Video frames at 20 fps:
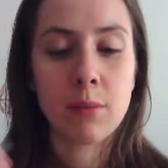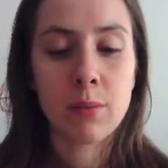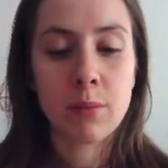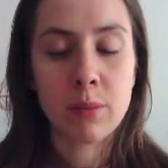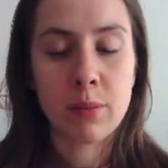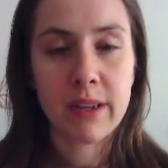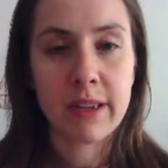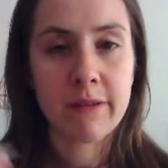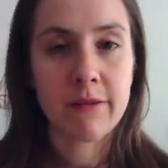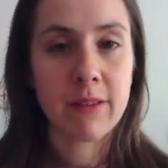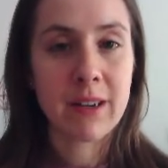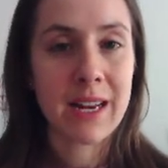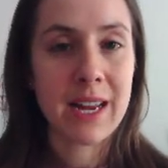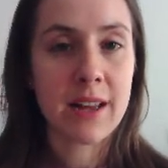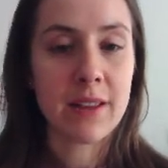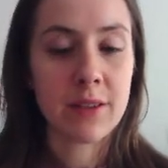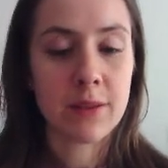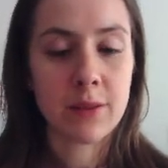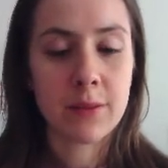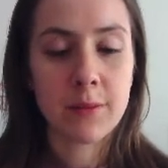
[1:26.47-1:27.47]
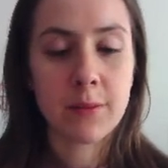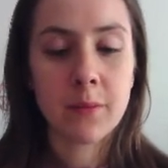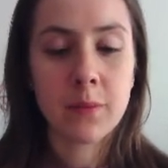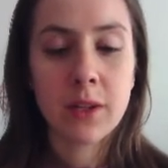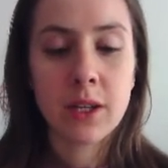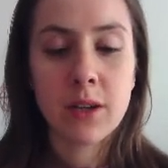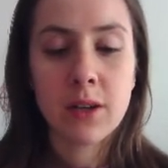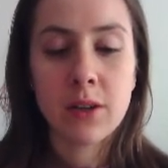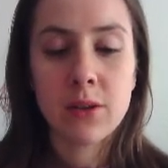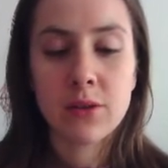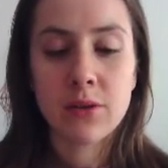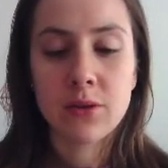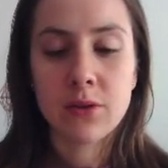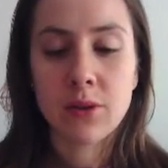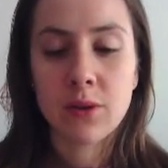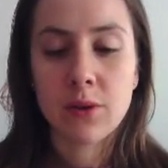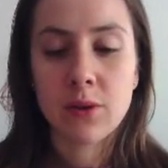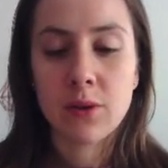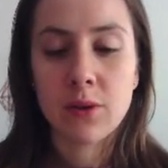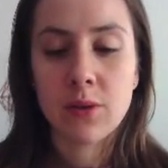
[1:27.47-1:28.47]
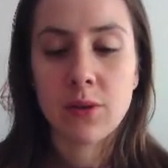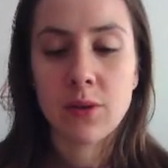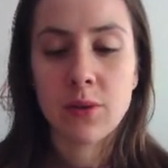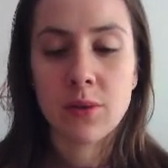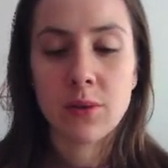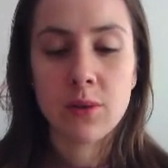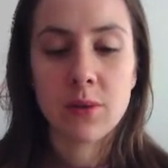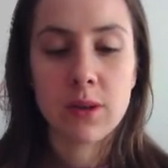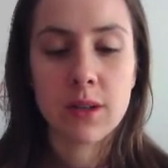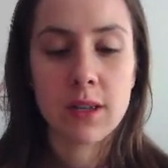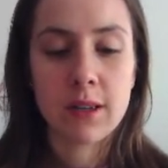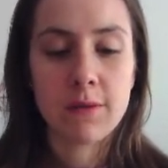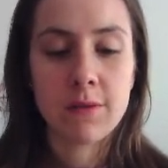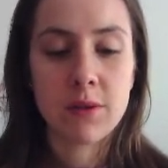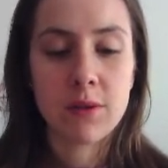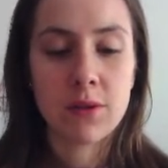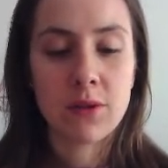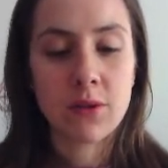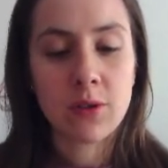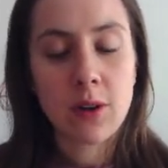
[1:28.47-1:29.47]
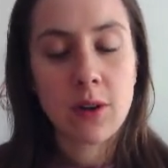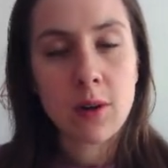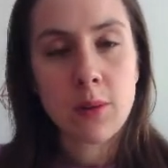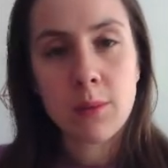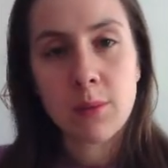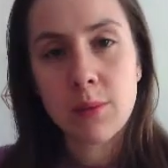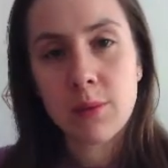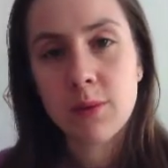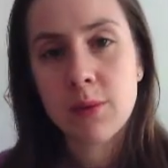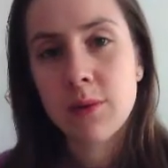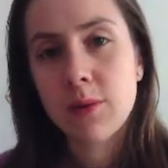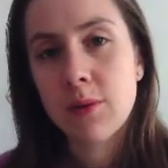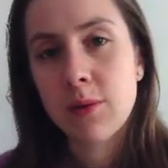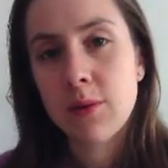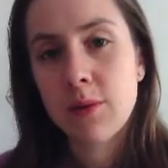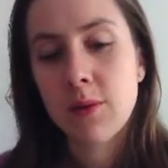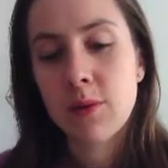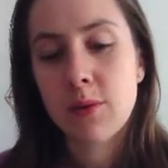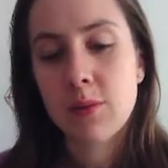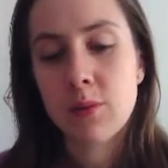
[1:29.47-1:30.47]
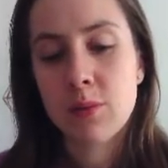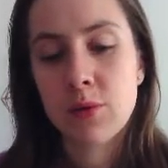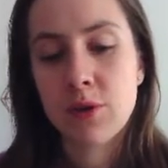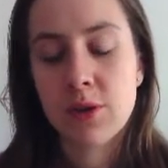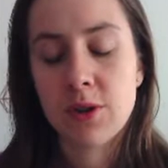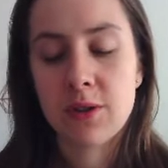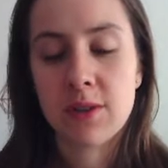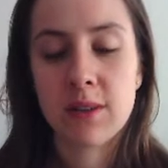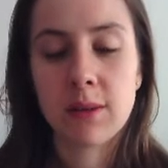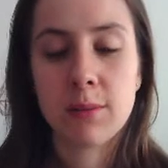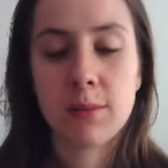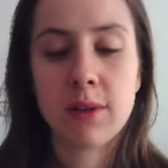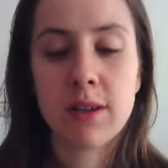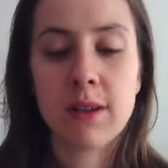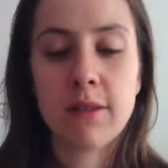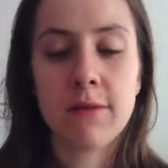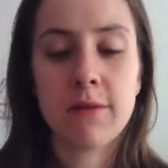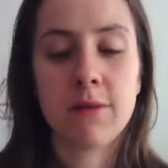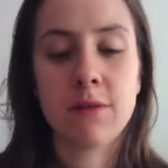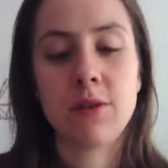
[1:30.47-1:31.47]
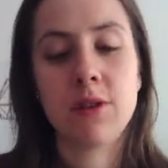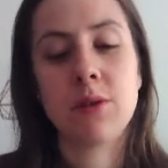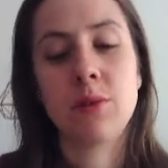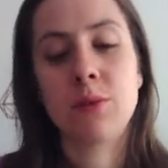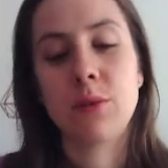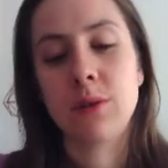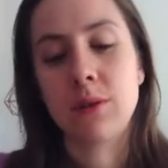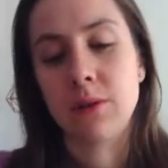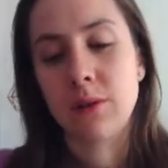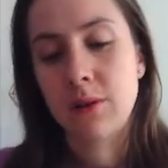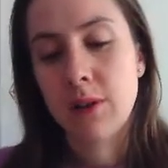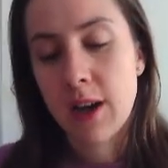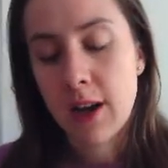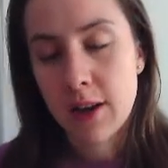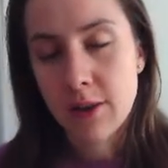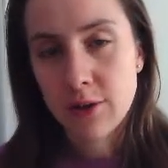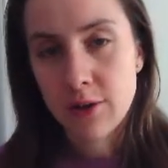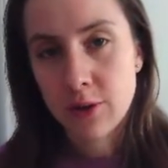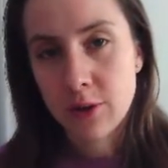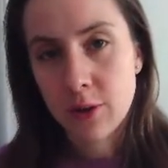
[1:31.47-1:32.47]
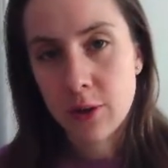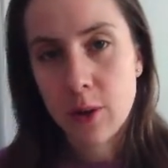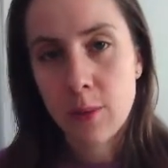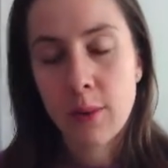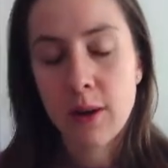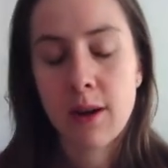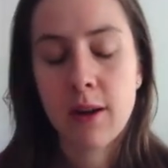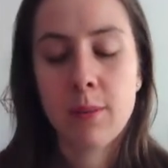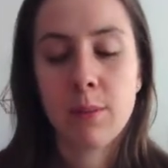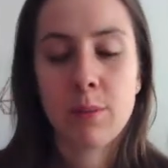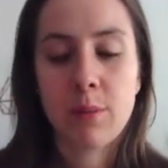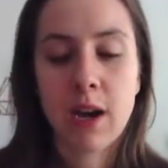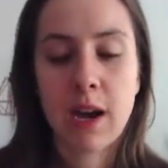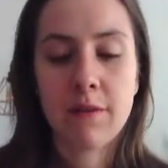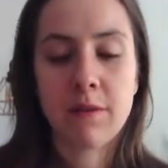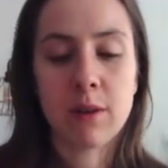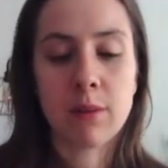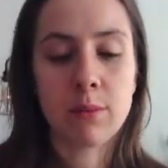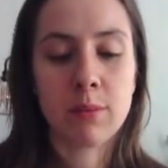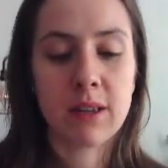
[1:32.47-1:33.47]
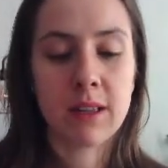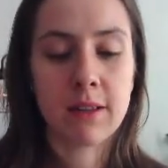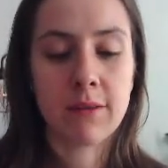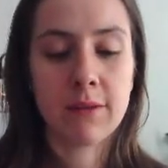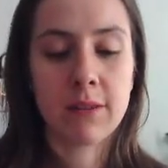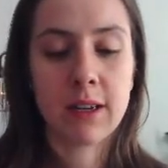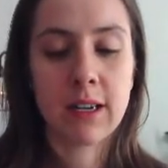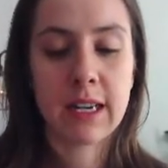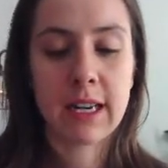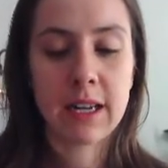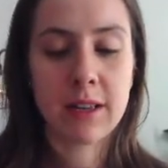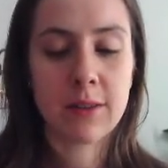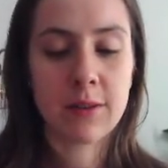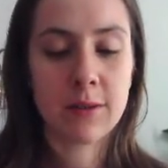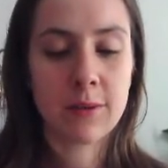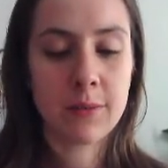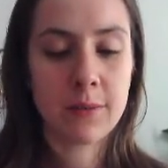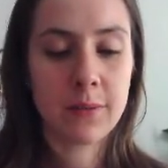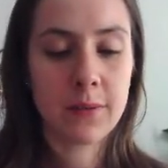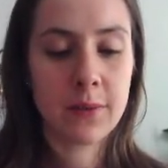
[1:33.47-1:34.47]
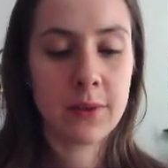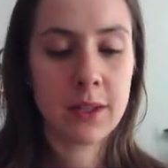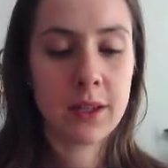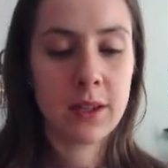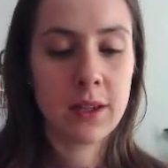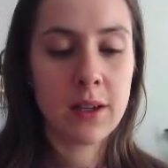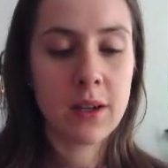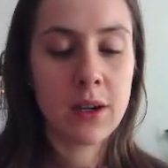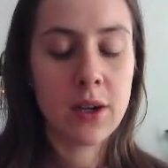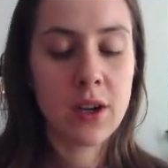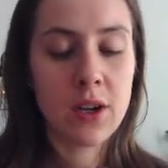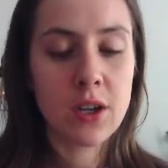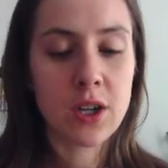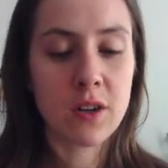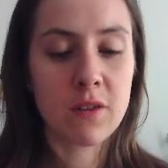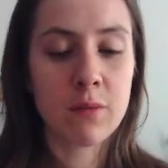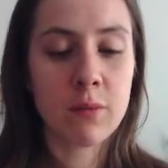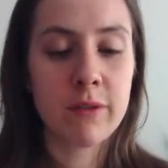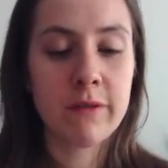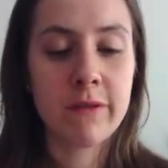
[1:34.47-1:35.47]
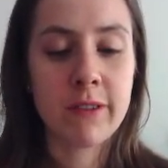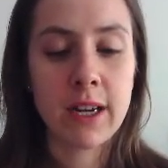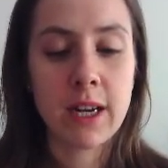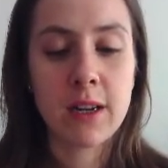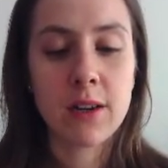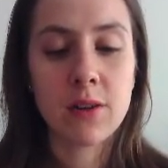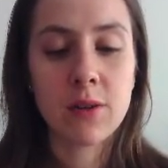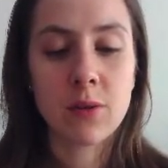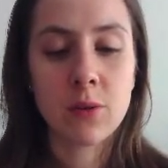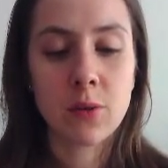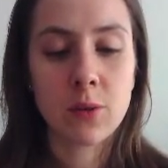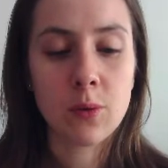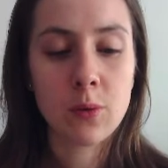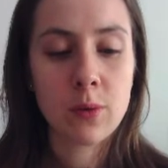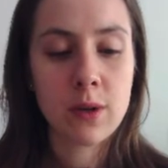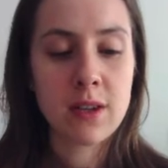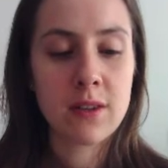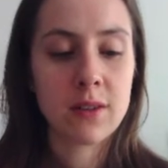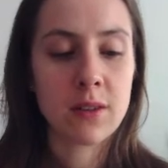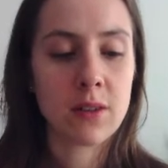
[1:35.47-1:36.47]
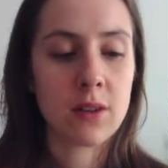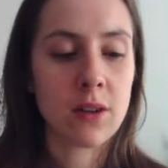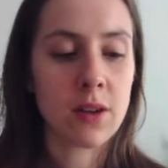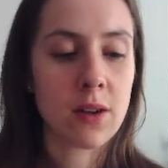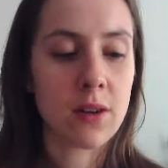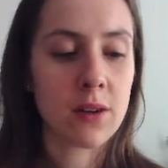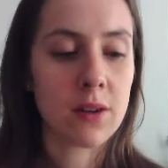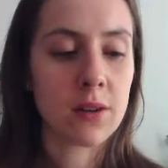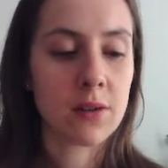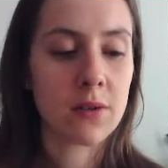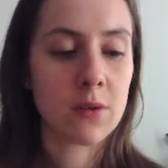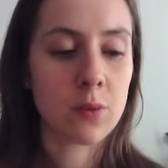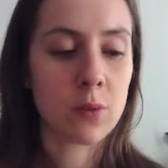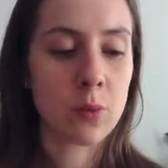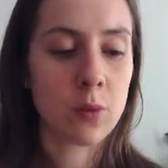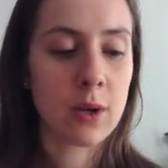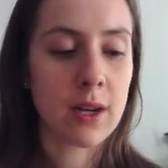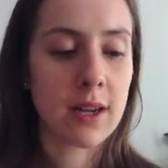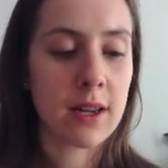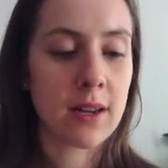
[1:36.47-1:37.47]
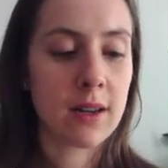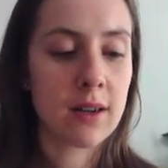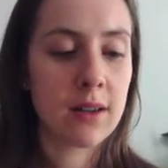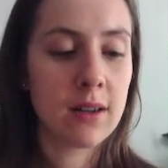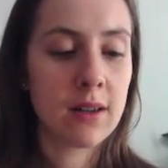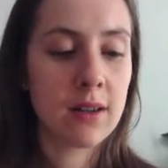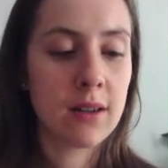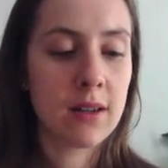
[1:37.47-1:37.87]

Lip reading: beef leather. So if you stop producing beef, you will stop having beef leather. Government failure always occurs when.